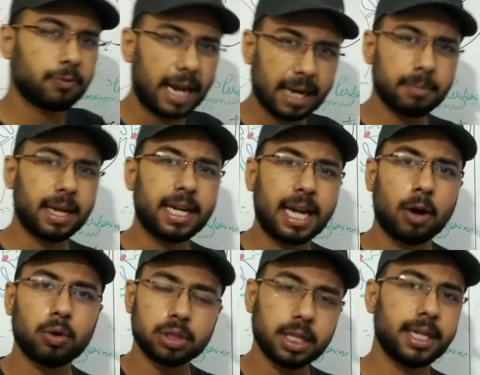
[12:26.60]
fragment
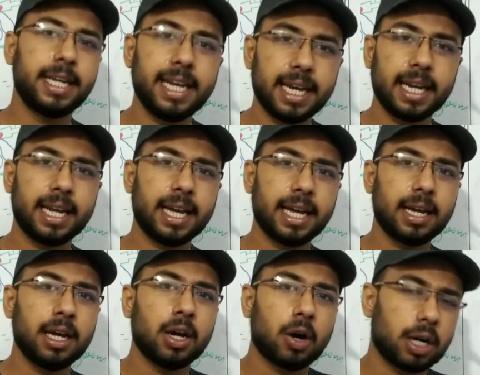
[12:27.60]
out the
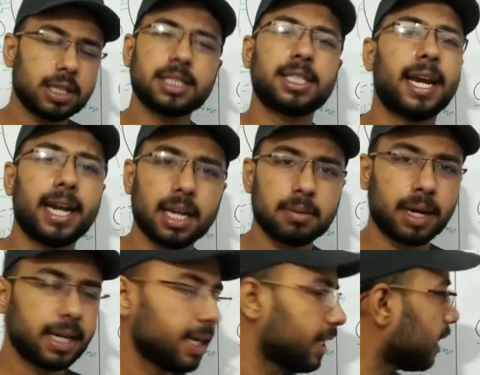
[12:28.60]
DNA or the genetic
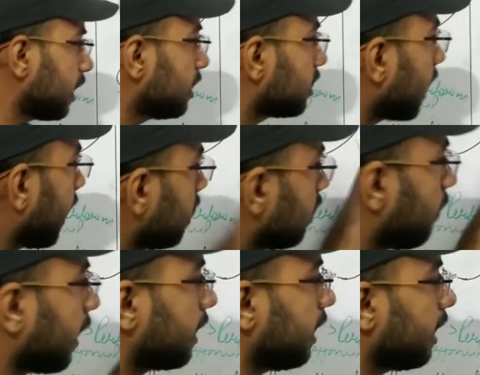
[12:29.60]
material inside the
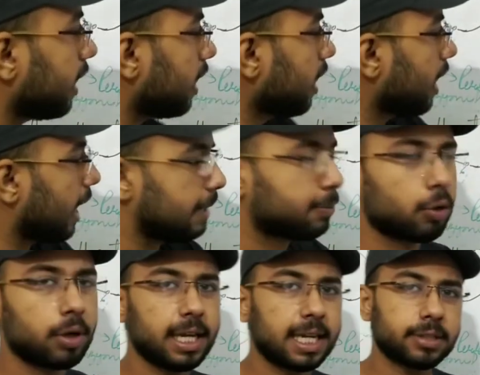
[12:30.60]
bacteria, and
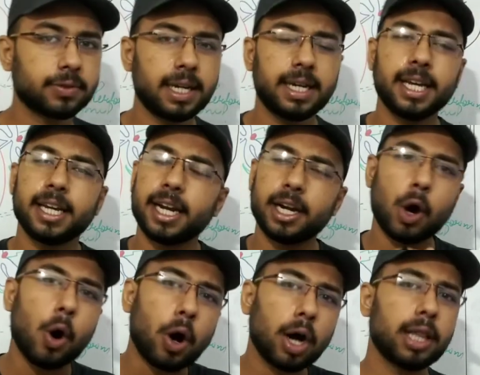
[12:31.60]
protease will degrade
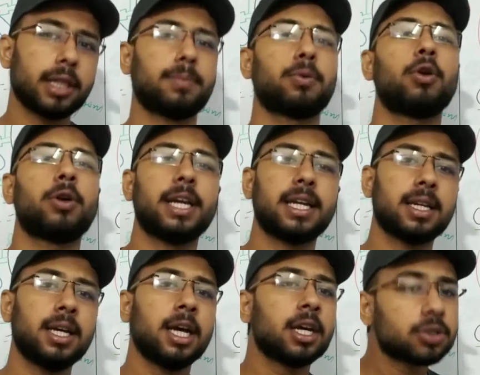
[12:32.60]
all the
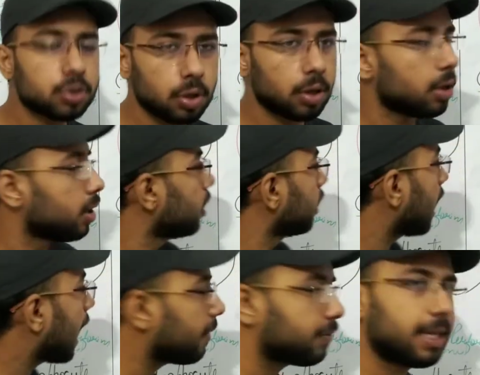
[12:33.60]
protein. So
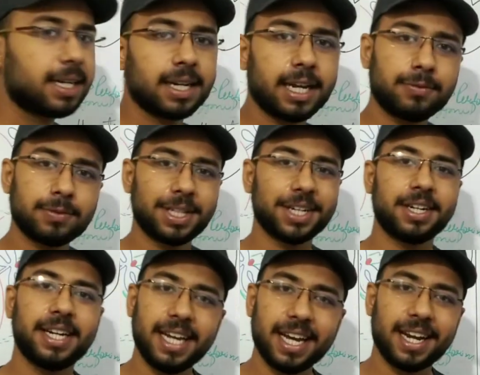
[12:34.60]
after, if
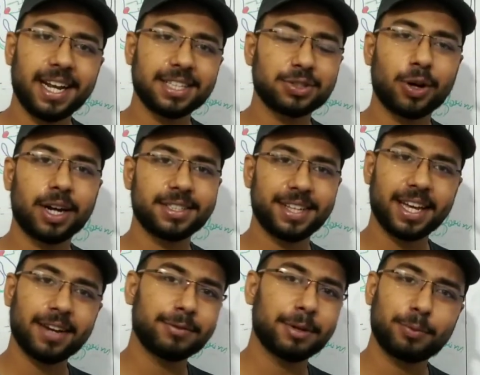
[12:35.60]
the DNA is not
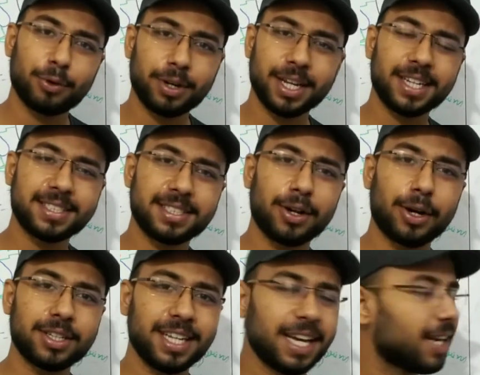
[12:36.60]
there, if the protein is
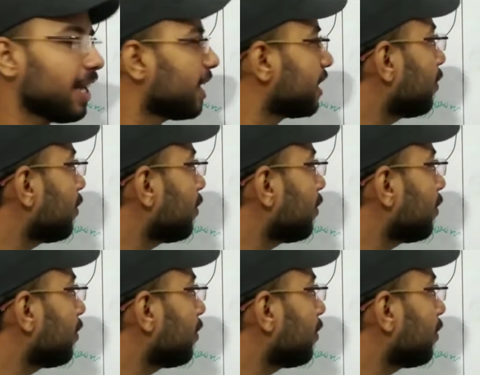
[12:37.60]
not there,